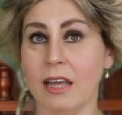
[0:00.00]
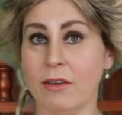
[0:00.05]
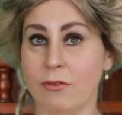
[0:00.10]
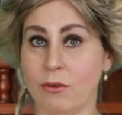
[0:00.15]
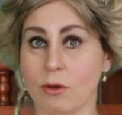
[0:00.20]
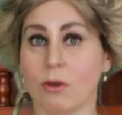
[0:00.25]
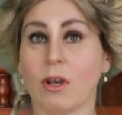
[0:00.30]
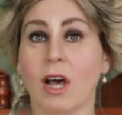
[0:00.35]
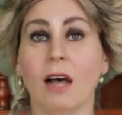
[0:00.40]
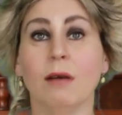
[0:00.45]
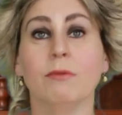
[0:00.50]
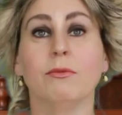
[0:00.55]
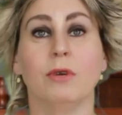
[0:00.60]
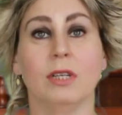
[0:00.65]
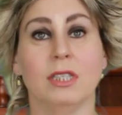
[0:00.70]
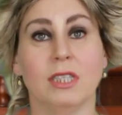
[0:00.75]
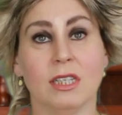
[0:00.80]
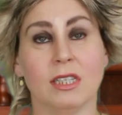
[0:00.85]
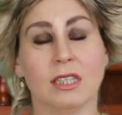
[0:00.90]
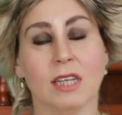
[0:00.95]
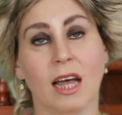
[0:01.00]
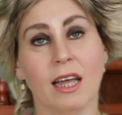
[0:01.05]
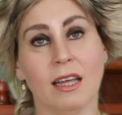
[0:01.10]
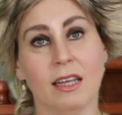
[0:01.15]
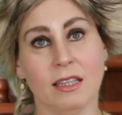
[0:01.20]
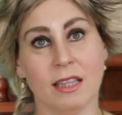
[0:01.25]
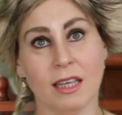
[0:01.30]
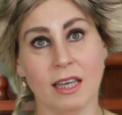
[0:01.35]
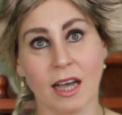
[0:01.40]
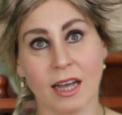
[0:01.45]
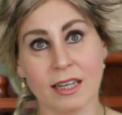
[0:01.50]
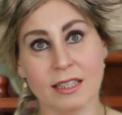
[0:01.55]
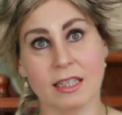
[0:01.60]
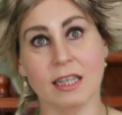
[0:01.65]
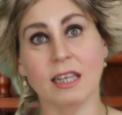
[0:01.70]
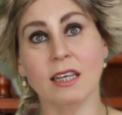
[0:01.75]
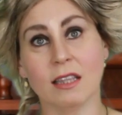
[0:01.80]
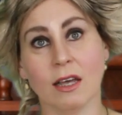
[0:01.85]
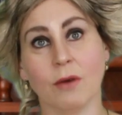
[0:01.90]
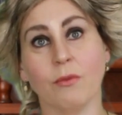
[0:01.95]
If you come with the
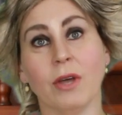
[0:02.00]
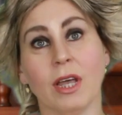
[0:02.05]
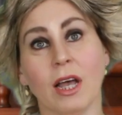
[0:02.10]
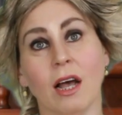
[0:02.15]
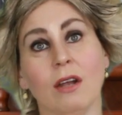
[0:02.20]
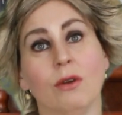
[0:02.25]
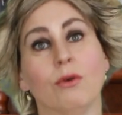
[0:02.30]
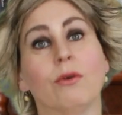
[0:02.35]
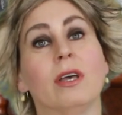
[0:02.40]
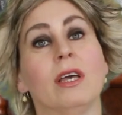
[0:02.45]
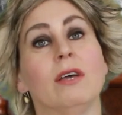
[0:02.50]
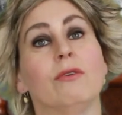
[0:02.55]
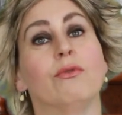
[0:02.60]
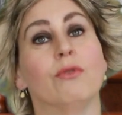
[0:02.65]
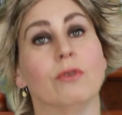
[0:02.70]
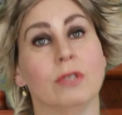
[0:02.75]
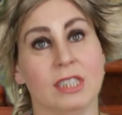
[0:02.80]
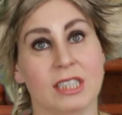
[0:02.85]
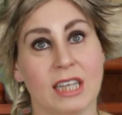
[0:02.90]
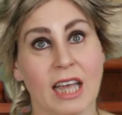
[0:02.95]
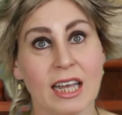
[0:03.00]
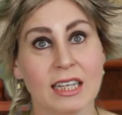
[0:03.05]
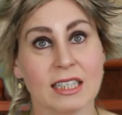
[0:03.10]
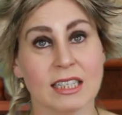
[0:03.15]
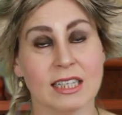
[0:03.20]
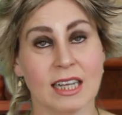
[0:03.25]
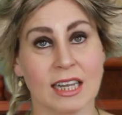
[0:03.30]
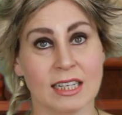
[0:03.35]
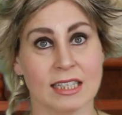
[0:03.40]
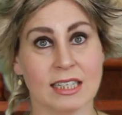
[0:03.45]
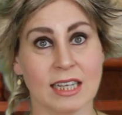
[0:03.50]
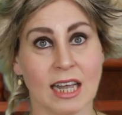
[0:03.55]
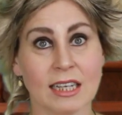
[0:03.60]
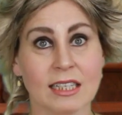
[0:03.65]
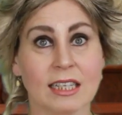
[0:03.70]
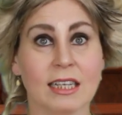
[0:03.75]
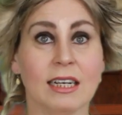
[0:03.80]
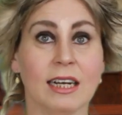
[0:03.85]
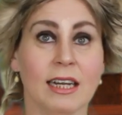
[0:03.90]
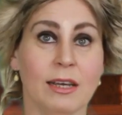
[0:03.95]
idea that we are looking for death, then
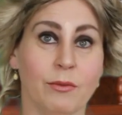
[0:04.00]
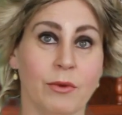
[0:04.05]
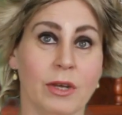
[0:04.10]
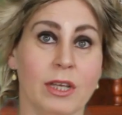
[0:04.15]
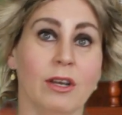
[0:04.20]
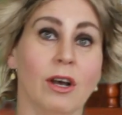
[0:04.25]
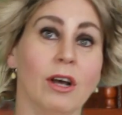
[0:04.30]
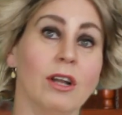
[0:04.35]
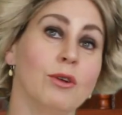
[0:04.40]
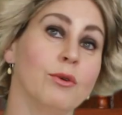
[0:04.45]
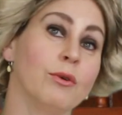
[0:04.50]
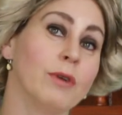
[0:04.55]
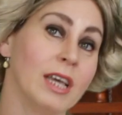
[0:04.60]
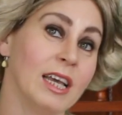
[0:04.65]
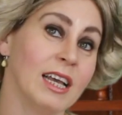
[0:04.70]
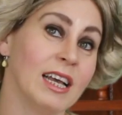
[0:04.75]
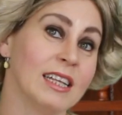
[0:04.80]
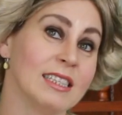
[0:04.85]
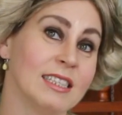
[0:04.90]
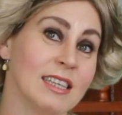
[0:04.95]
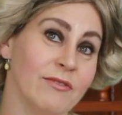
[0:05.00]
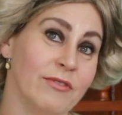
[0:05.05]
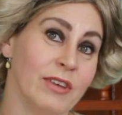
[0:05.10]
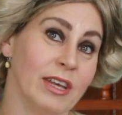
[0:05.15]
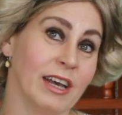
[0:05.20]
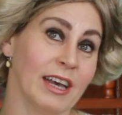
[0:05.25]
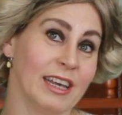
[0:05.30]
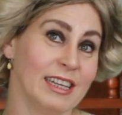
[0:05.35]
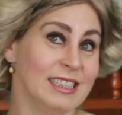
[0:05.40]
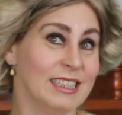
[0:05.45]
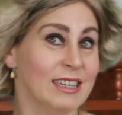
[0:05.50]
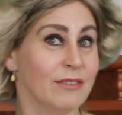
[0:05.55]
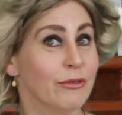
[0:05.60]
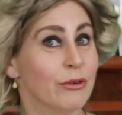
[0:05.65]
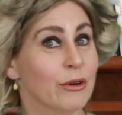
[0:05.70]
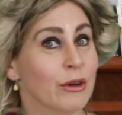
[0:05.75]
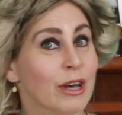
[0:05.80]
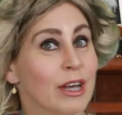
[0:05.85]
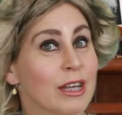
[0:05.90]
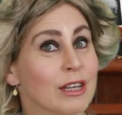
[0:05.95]
suddenly we are looking at a very
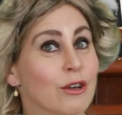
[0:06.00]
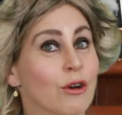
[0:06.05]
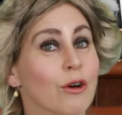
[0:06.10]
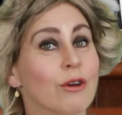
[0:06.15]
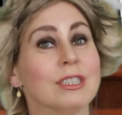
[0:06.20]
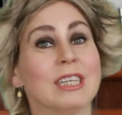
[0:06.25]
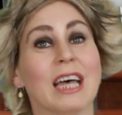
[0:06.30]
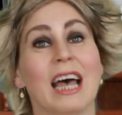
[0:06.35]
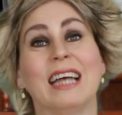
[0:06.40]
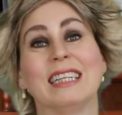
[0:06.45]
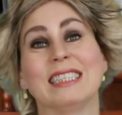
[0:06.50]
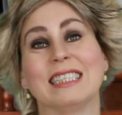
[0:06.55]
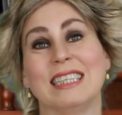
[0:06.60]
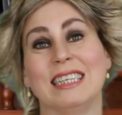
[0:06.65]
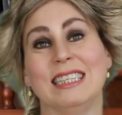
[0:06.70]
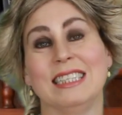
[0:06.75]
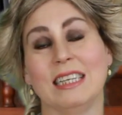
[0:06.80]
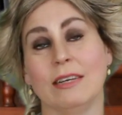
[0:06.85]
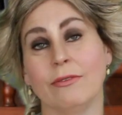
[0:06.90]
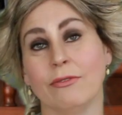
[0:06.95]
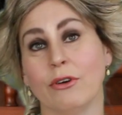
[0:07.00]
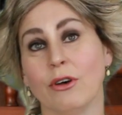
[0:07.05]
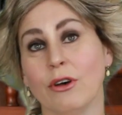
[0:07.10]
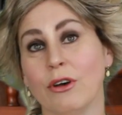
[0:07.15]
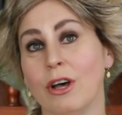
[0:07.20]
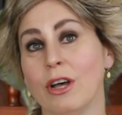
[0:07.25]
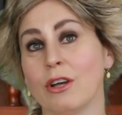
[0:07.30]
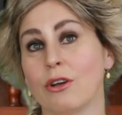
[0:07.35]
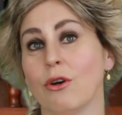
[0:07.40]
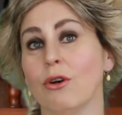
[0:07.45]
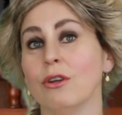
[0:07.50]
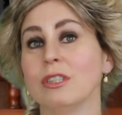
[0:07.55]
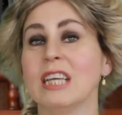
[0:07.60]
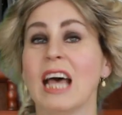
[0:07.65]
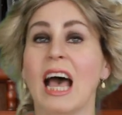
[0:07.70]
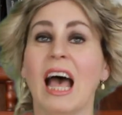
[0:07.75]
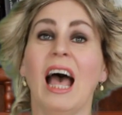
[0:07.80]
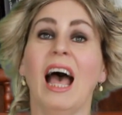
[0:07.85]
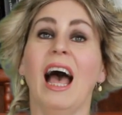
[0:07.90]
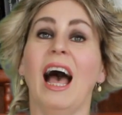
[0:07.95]
different God, and the different
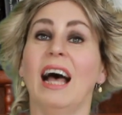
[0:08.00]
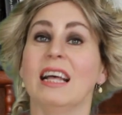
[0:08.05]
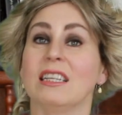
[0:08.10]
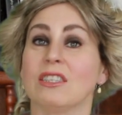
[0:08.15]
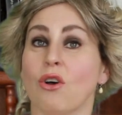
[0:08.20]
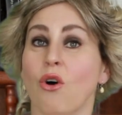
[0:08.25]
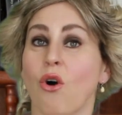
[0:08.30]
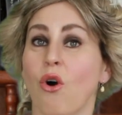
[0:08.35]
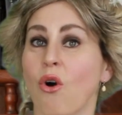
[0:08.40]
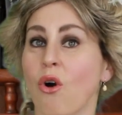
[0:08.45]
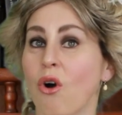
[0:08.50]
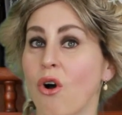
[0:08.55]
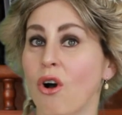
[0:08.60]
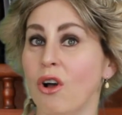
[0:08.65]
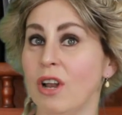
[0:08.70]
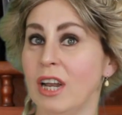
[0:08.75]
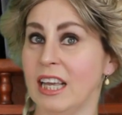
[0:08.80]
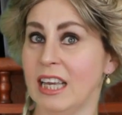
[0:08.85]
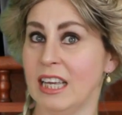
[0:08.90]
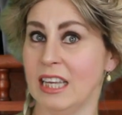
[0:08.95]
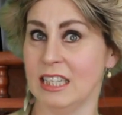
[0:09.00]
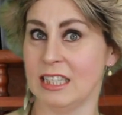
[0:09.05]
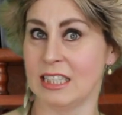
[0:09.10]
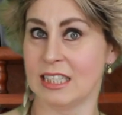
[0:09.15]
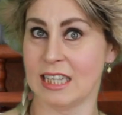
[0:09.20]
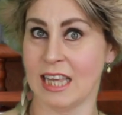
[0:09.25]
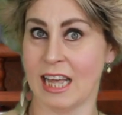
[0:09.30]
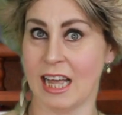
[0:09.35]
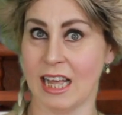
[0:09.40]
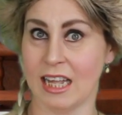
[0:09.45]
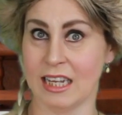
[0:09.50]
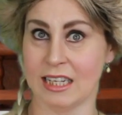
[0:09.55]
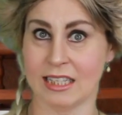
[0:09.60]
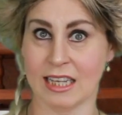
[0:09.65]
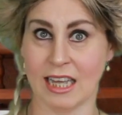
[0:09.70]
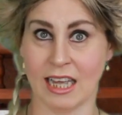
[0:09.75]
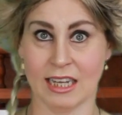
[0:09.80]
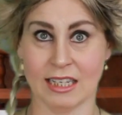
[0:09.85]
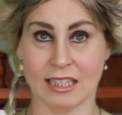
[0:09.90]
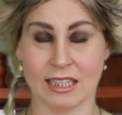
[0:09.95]
God has all his
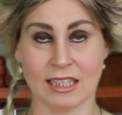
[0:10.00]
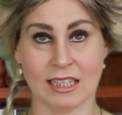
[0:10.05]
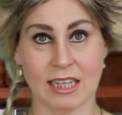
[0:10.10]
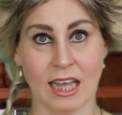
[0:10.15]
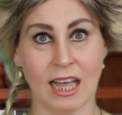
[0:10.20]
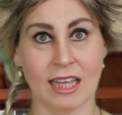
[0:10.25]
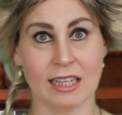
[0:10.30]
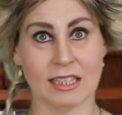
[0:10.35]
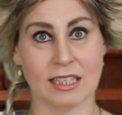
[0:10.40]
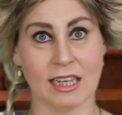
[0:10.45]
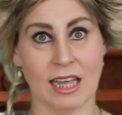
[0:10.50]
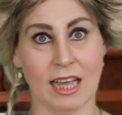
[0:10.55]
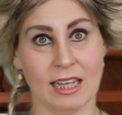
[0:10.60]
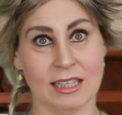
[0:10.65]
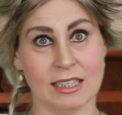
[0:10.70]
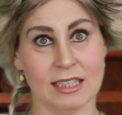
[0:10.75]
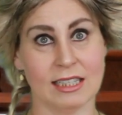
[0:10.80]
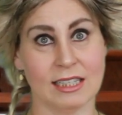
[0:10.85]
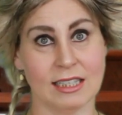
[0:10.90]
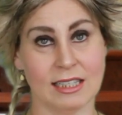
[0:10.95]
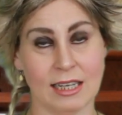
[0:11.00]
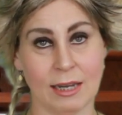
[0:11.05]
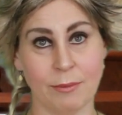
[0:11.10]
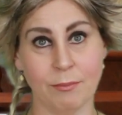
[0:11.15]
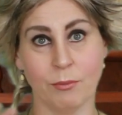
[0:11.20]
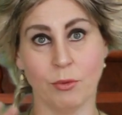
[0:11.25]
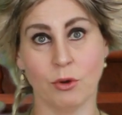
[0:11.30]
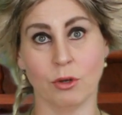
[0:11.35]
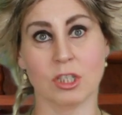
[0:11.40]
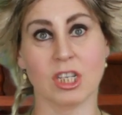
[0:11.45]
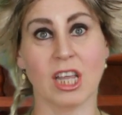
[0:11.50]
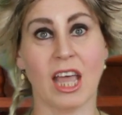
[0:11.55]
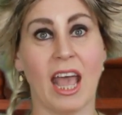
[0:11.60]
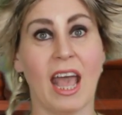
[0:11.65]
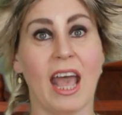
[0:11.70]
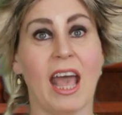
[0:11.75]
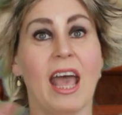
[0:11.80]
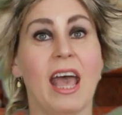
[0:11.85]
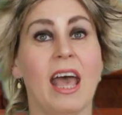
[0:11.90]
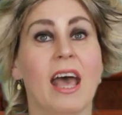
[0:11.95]
telltale signs and symbols
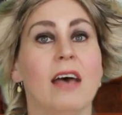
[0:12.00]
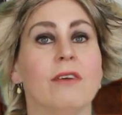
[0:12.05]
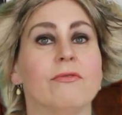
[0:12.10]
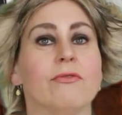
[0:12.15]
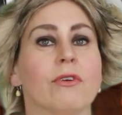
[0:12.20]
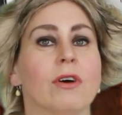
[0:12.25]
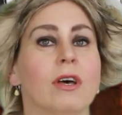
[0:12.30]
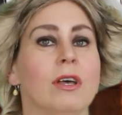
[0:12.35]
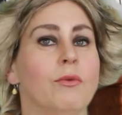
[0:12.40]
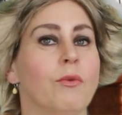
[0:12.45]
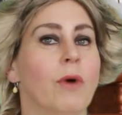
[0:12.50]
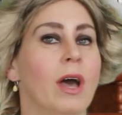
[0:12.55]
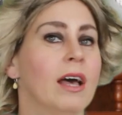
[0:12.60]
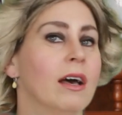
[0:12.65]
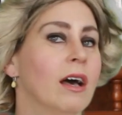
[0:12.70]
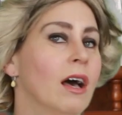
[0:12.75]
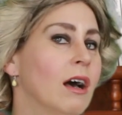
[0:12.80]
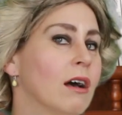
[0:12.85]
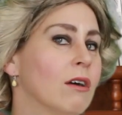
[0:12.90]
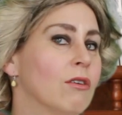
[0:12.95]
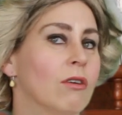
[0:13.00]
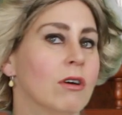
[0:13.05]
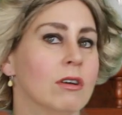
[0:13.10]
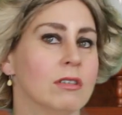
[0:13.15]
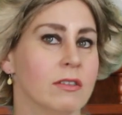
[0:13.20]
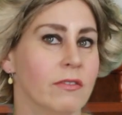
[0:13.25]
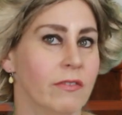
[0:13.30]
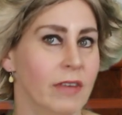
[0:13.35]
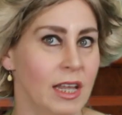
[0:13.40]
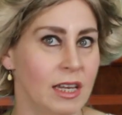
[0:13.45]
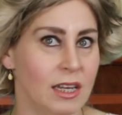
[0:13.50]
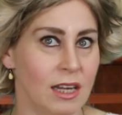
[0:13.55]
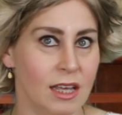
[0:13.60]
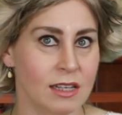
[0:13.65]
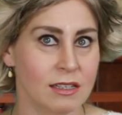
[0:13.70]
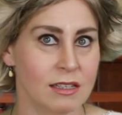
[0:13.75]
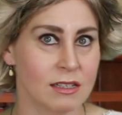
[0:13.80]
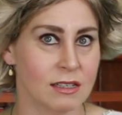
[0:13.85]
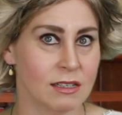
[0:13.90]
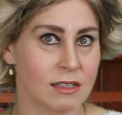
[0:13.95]
everywhere across
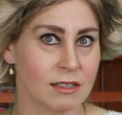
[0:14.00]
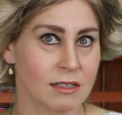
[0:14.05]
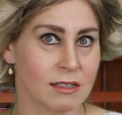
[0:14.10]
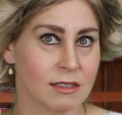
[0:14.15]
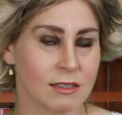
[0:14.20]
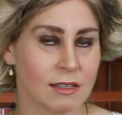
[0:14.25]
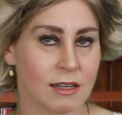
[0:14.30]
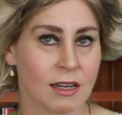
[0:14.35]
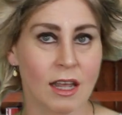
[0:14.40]
Venice.